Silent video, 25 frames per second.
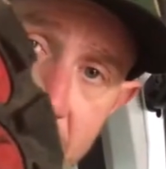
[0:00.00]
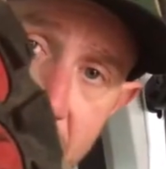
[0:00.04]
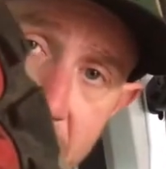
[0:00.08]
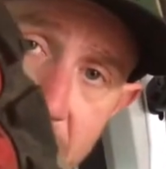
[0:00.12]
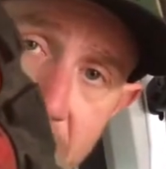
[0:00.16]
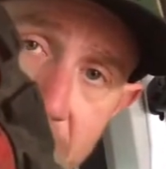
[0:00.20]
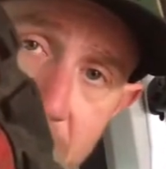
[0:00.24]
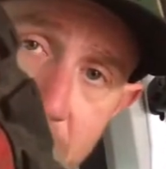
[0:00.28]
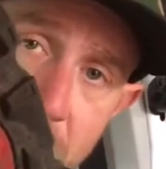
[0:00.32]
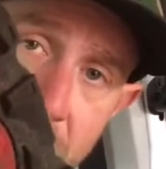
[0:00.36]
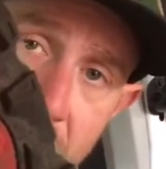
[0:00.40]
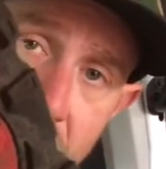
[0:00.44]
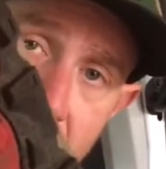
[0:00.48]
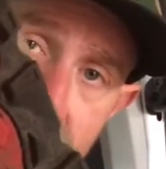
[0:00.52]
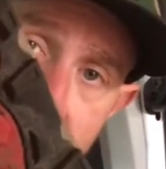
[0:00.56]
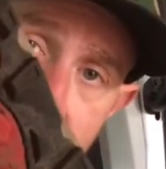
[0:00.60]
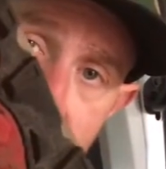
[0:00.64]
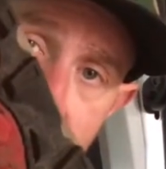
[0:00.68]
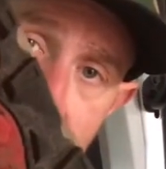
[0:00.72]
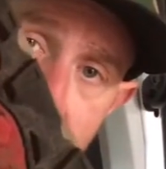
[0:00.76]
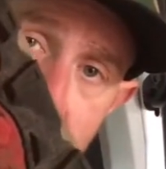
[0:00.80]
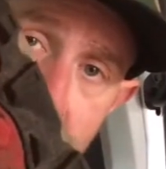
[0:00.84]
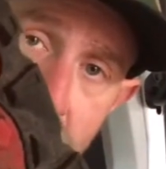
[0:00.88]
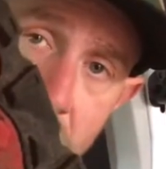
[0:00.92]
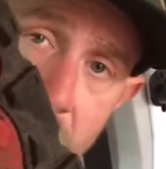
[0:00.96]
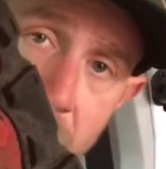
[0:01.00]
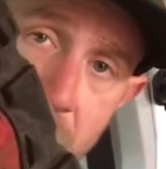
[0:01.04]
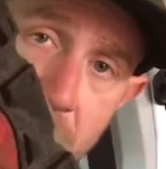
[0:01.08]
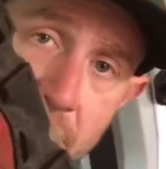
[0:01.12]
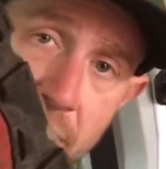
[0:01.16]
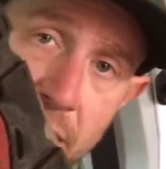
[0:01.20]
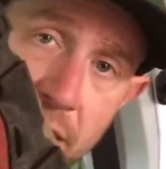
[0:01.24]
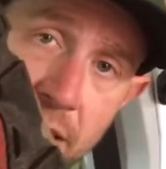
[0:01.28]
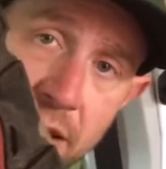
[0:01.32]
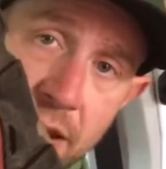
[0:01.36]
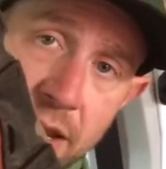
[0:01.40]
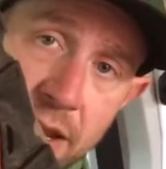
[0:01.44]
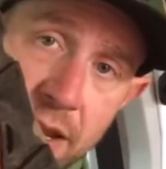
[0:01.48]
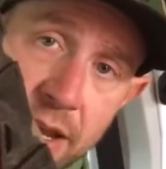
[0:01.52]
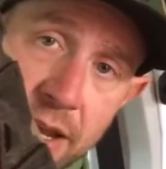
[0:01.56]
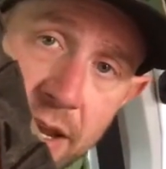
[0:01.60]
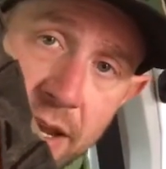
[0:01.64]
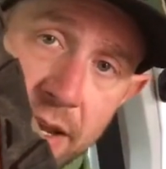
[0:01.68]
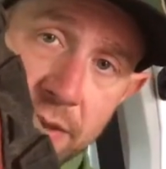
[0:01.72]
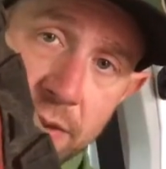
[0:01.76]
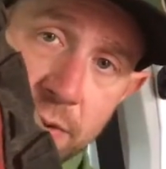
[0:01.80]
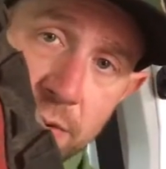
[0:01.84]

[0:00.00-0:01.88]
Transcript: on this pair, and